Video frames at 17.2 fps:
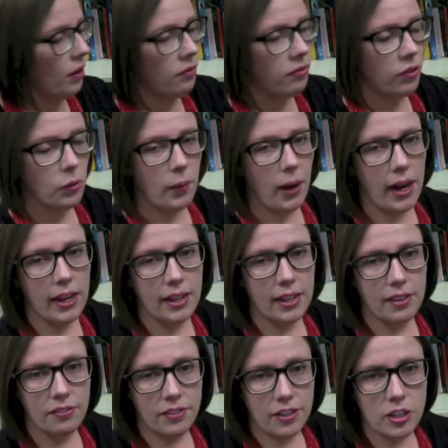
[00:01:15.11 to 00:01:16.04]
variety
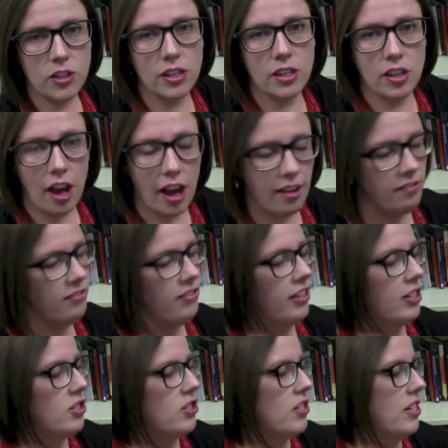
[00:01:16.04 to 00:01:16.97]
of fiction,
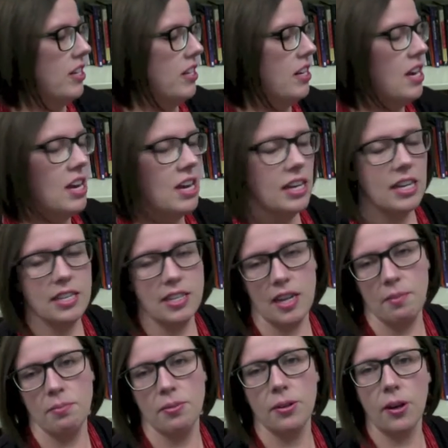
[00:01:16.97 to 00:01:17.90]
nonfiction,
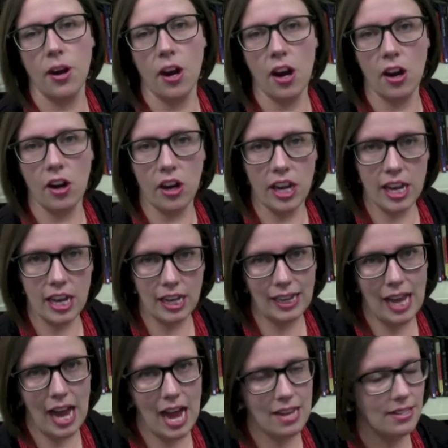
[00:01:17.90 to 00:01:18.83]
contemporary
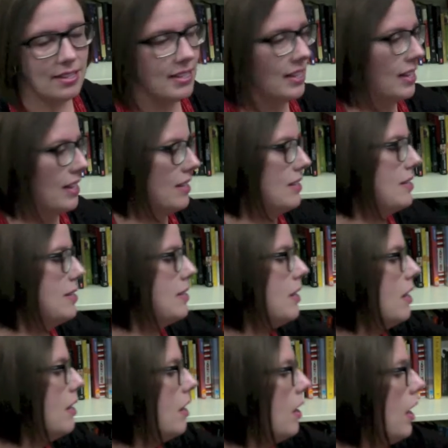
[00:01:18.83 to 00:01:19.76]
classics.
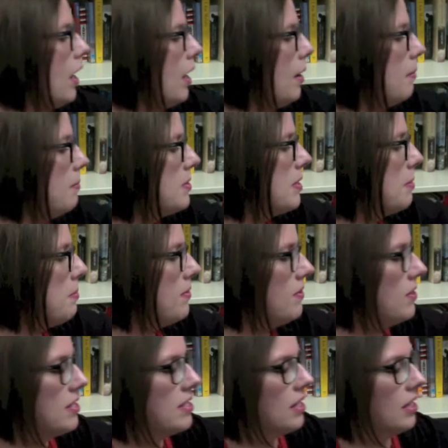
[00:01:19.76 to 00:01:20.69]
Some of
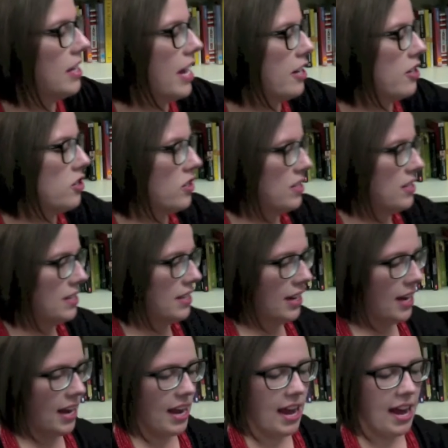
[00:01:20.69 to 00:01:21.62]
the selections
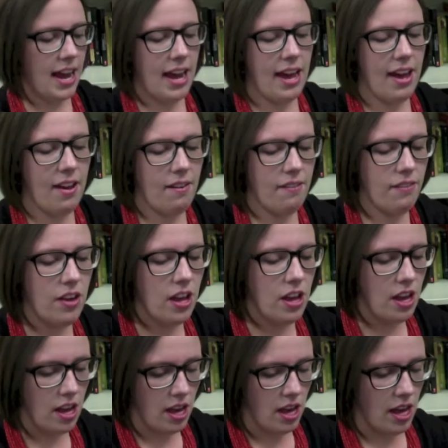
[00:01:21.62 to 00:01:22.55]
that I have,
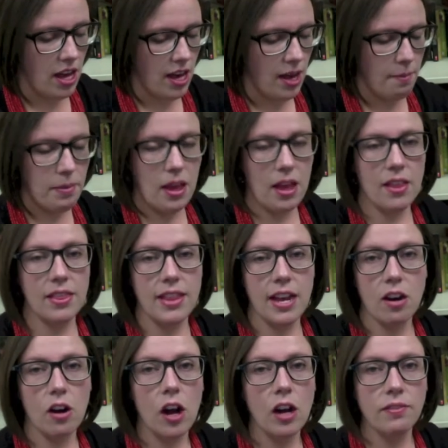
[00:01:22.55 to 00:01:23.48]

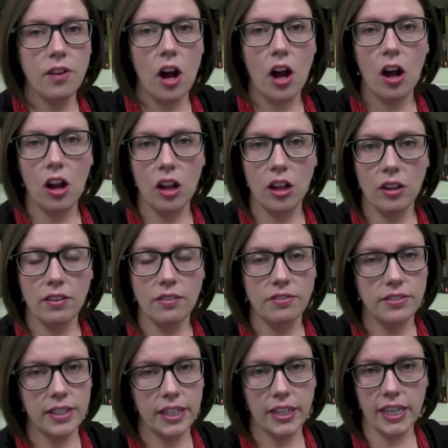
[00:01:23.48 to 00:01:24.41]
they're of all
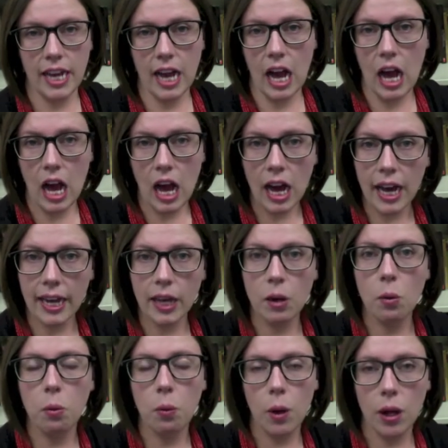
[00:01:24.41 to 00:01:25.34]
very high
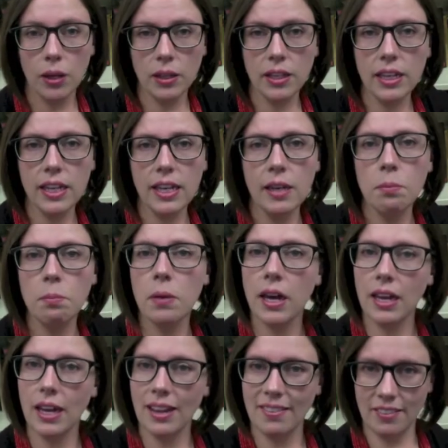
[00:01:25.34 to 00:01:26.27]
quality,
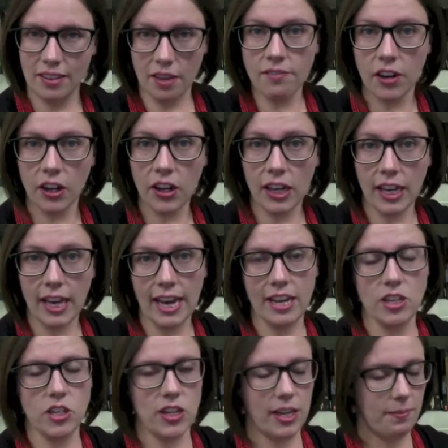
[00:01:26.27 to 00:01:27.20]
but very
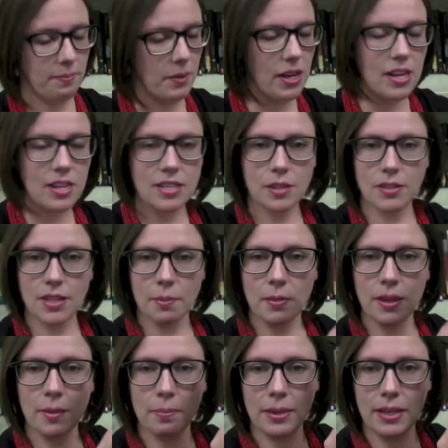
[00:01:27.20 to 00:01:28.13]
engaging. So some
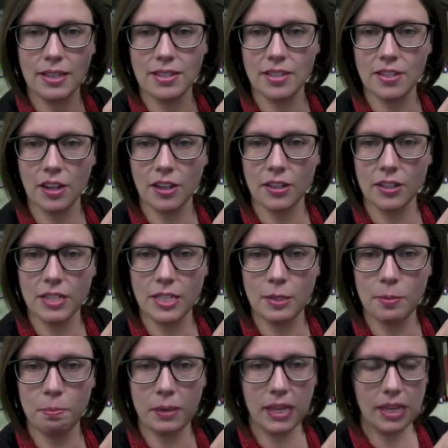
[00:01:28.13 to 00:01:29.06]
of the pieces are
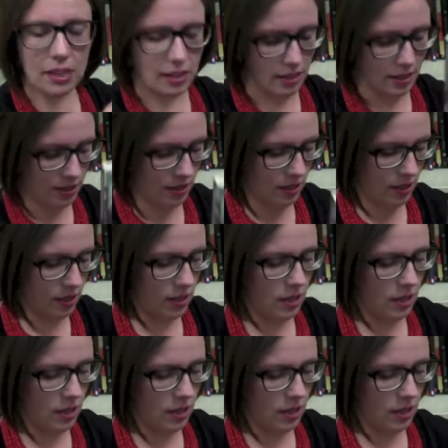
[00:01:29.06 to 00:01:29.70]
Speak.